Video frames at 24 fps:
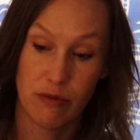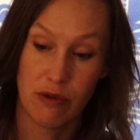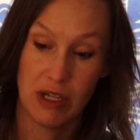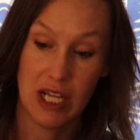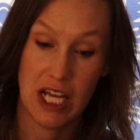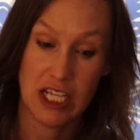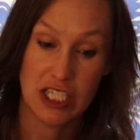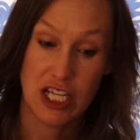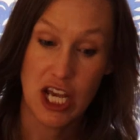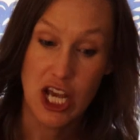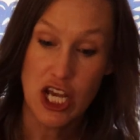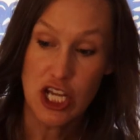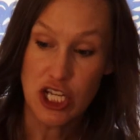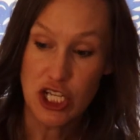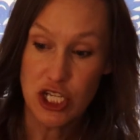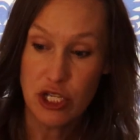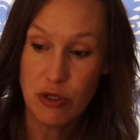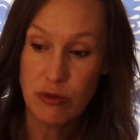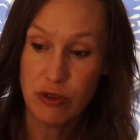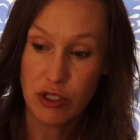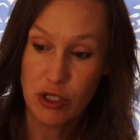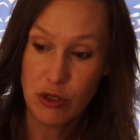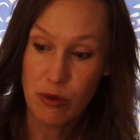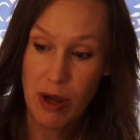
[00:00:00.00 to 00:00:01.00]
realize.
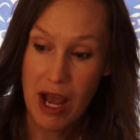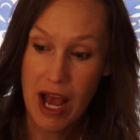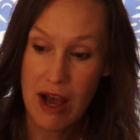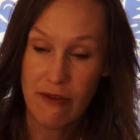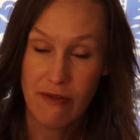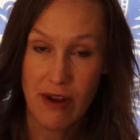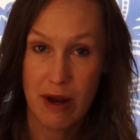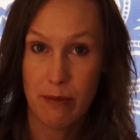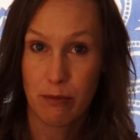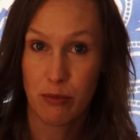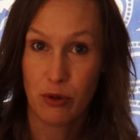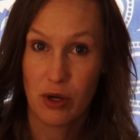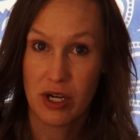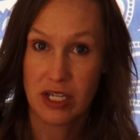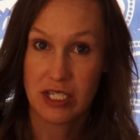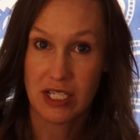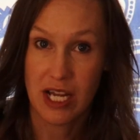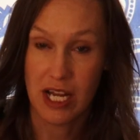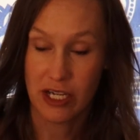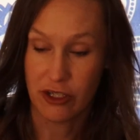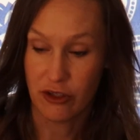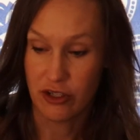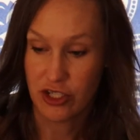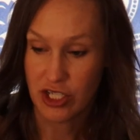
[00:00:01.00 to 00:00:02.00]
You do have Empress
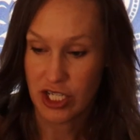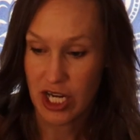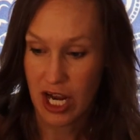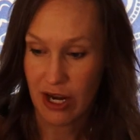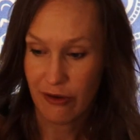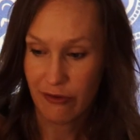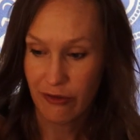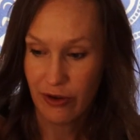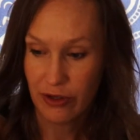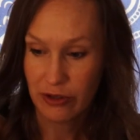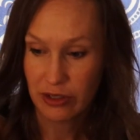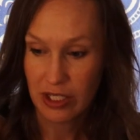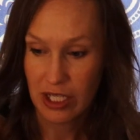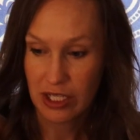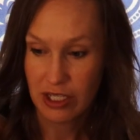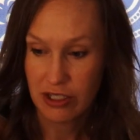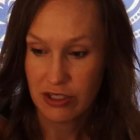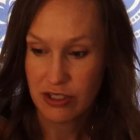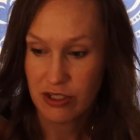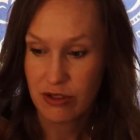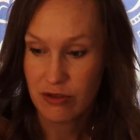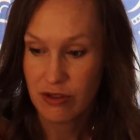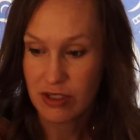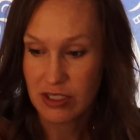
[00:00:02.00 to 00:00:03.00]
energy. I felt that
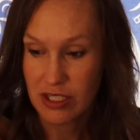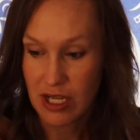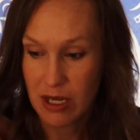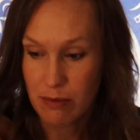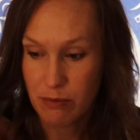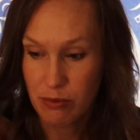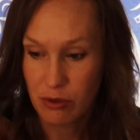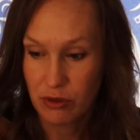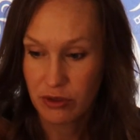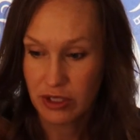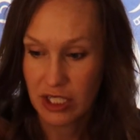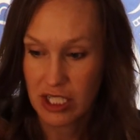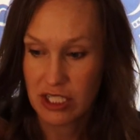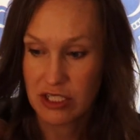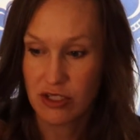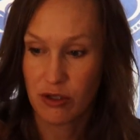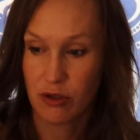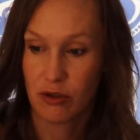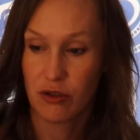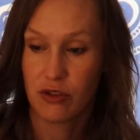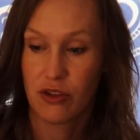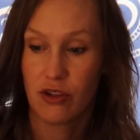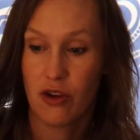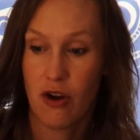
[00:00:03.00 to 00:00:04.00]
as soon as I pulled this
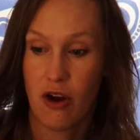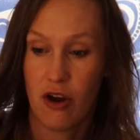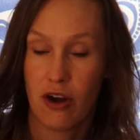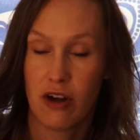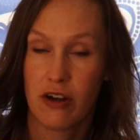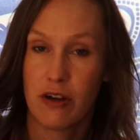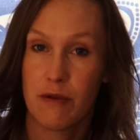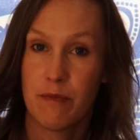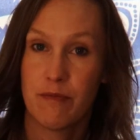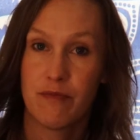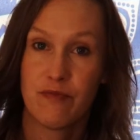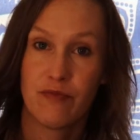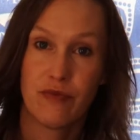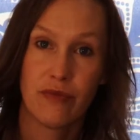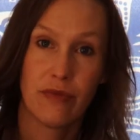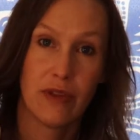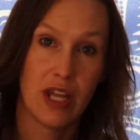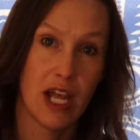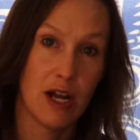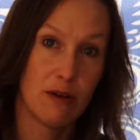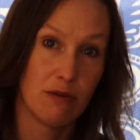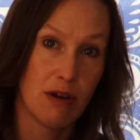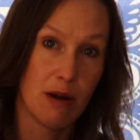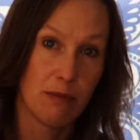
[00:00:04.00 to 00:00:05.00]
Earth card
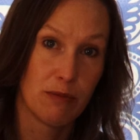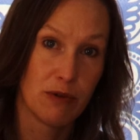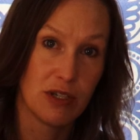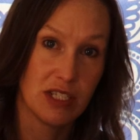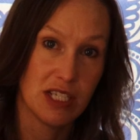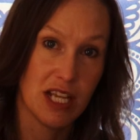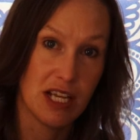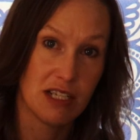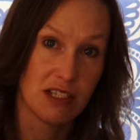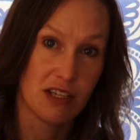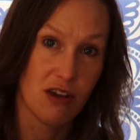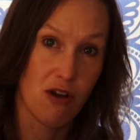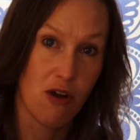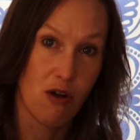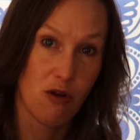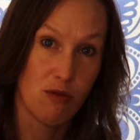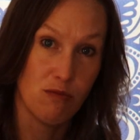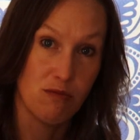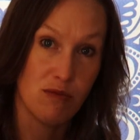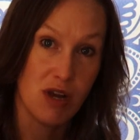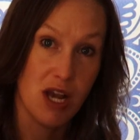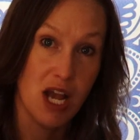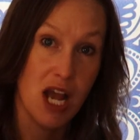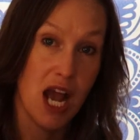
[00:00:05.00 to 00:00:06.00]
that represents
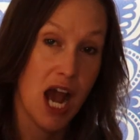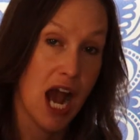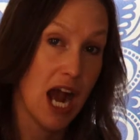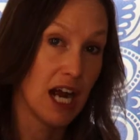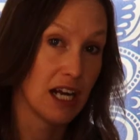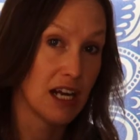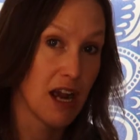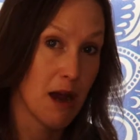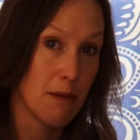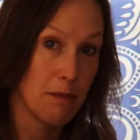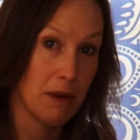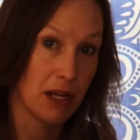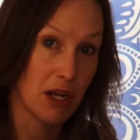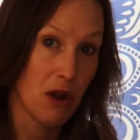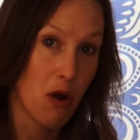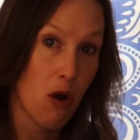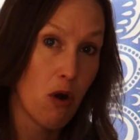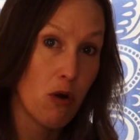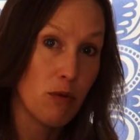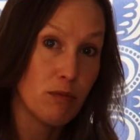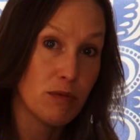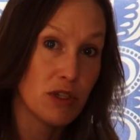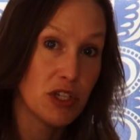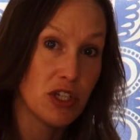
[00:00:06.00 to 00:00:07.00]
home and coming
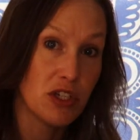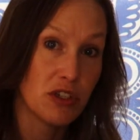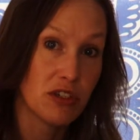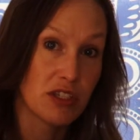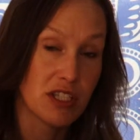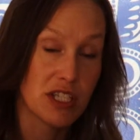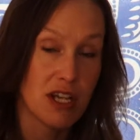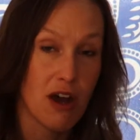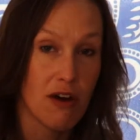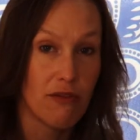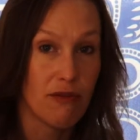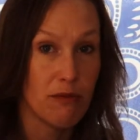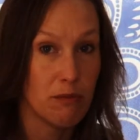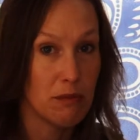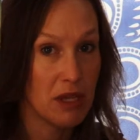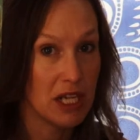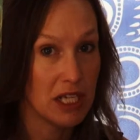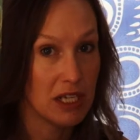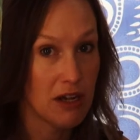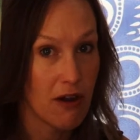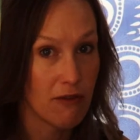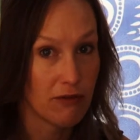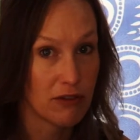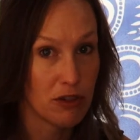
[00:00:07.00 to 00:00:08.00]
home to yourself and
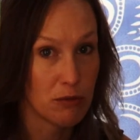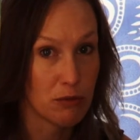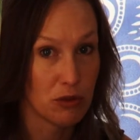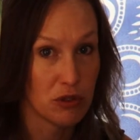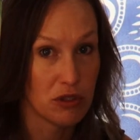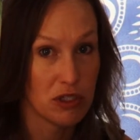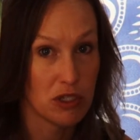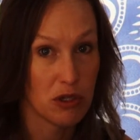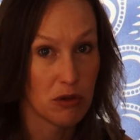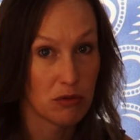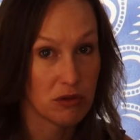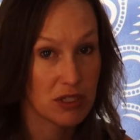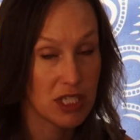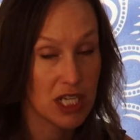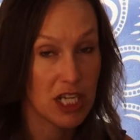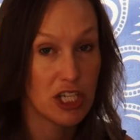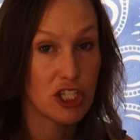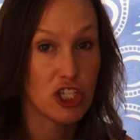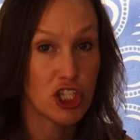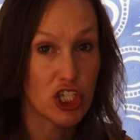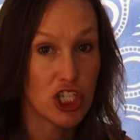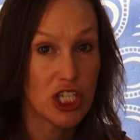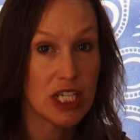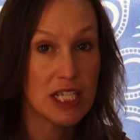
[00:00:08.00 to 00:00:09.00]
being comfortable in your own
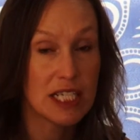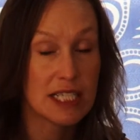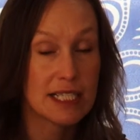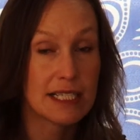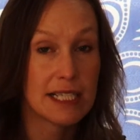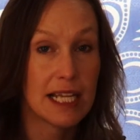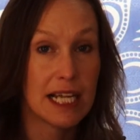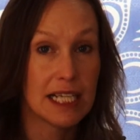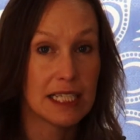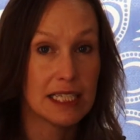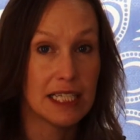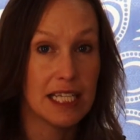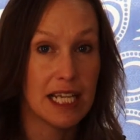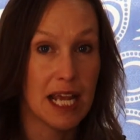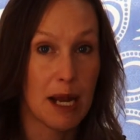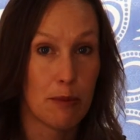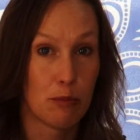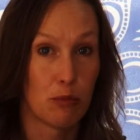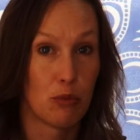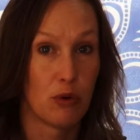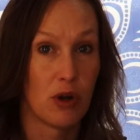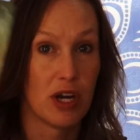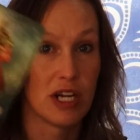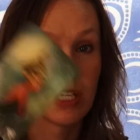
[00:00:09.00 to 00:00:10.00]
skin. She is like the
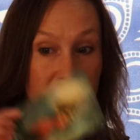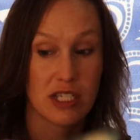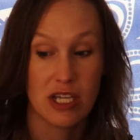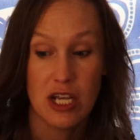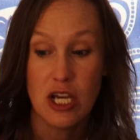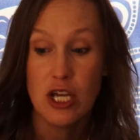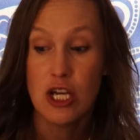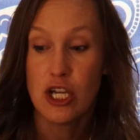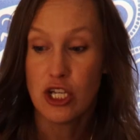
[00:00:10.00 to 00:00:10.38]
Empress.